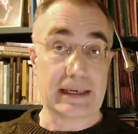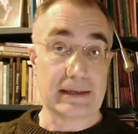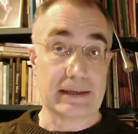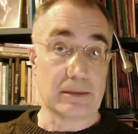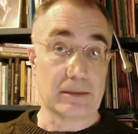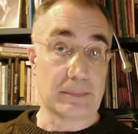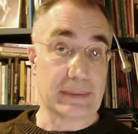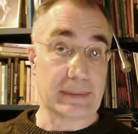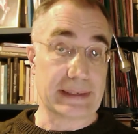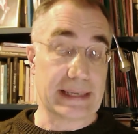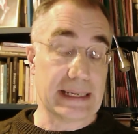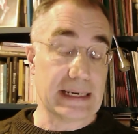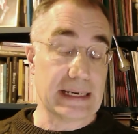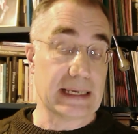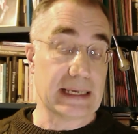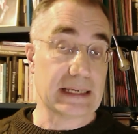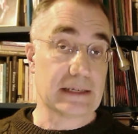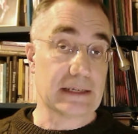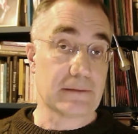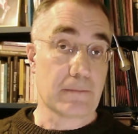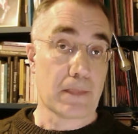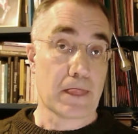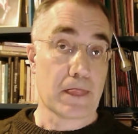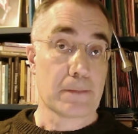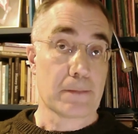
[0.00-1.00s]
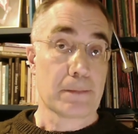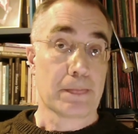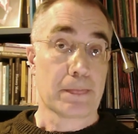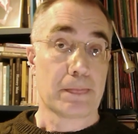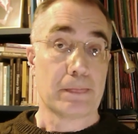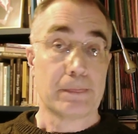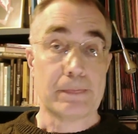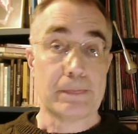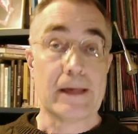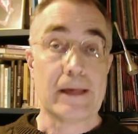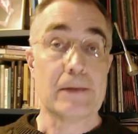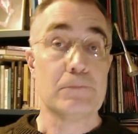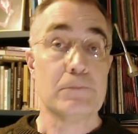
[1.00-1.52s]
at the beginning
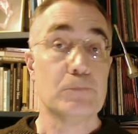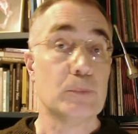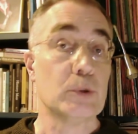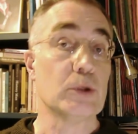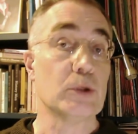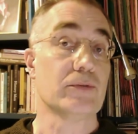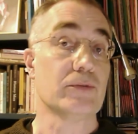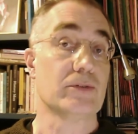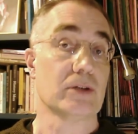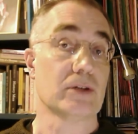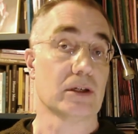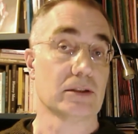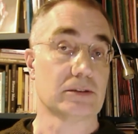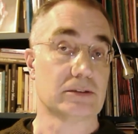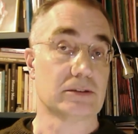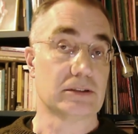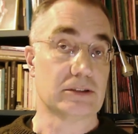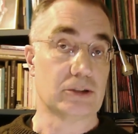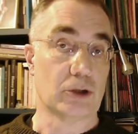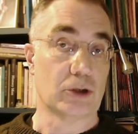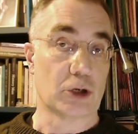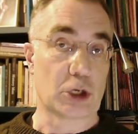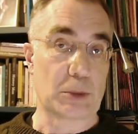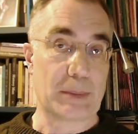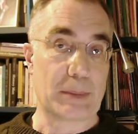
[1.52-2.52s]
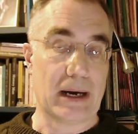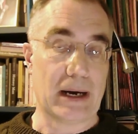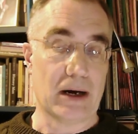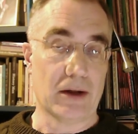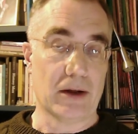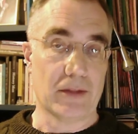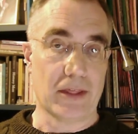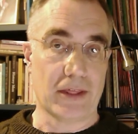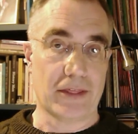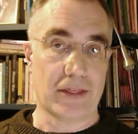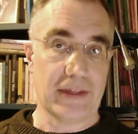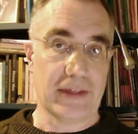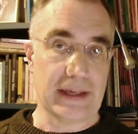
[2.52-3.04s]
and then moves on to talk about
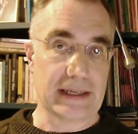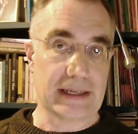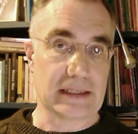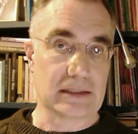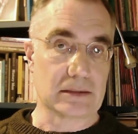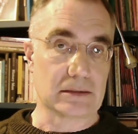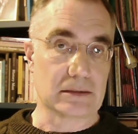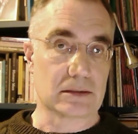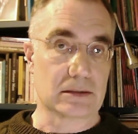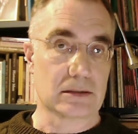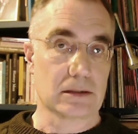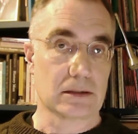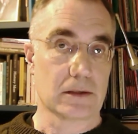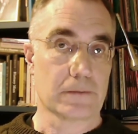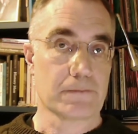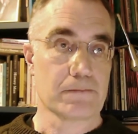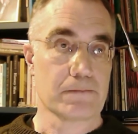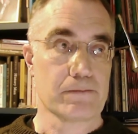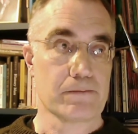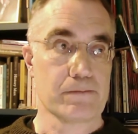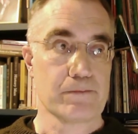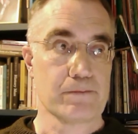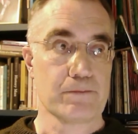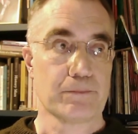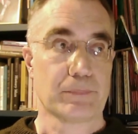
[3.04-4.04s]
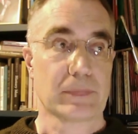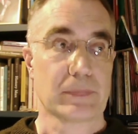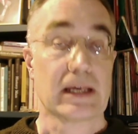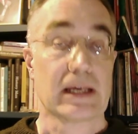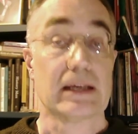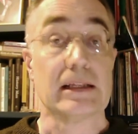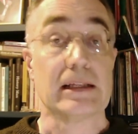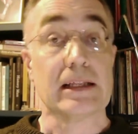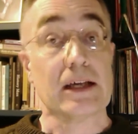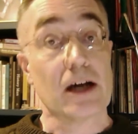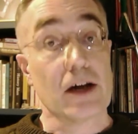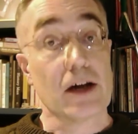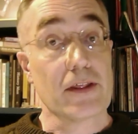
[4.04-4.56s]
other things.
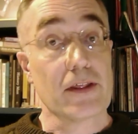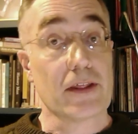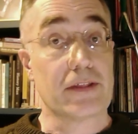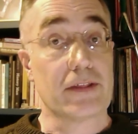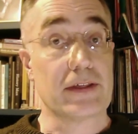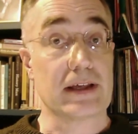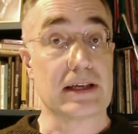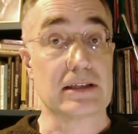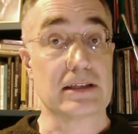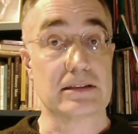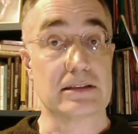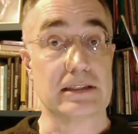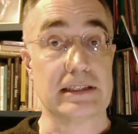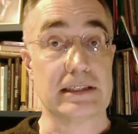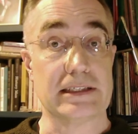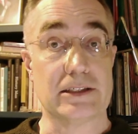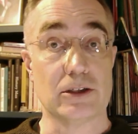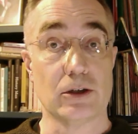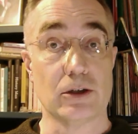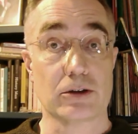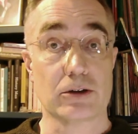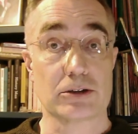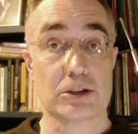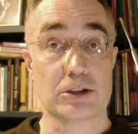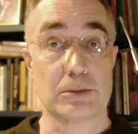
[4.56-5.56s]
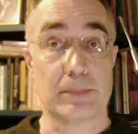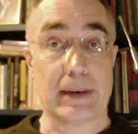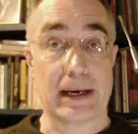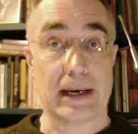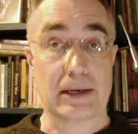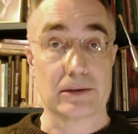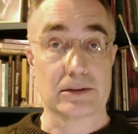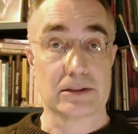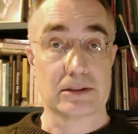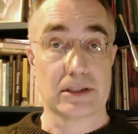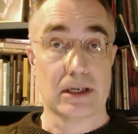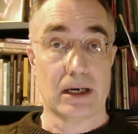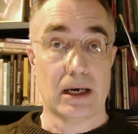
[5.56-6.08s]
The other things that he talks
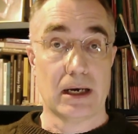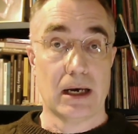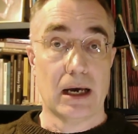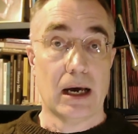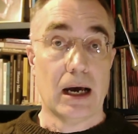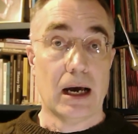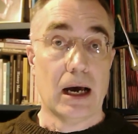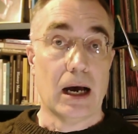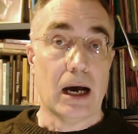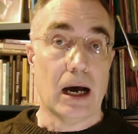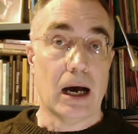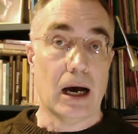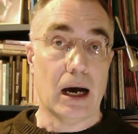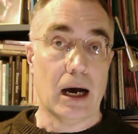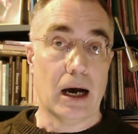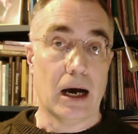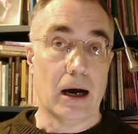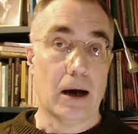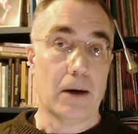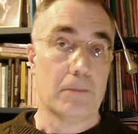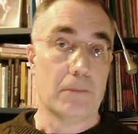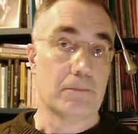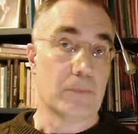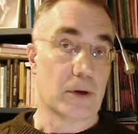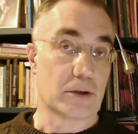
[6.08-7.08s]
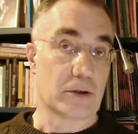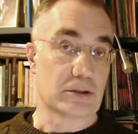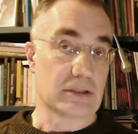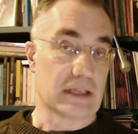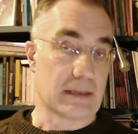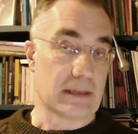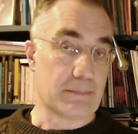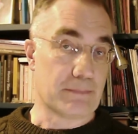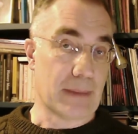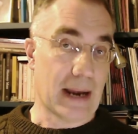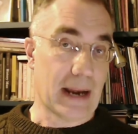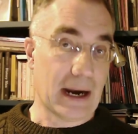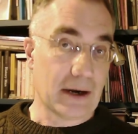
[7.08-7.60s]
about are mostly
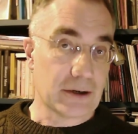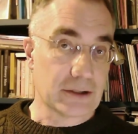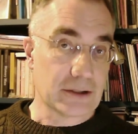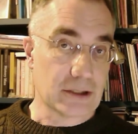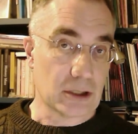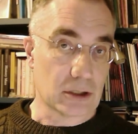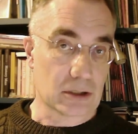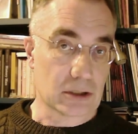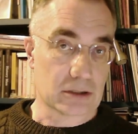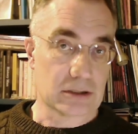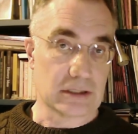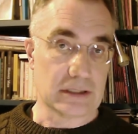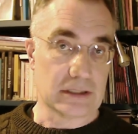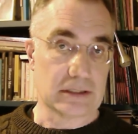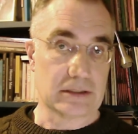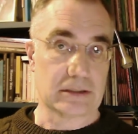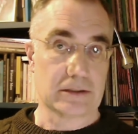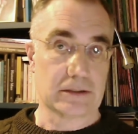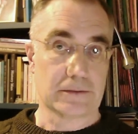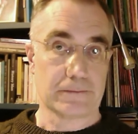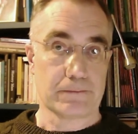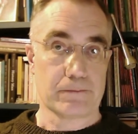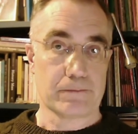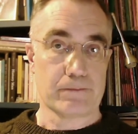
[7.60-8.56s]
paradoxes.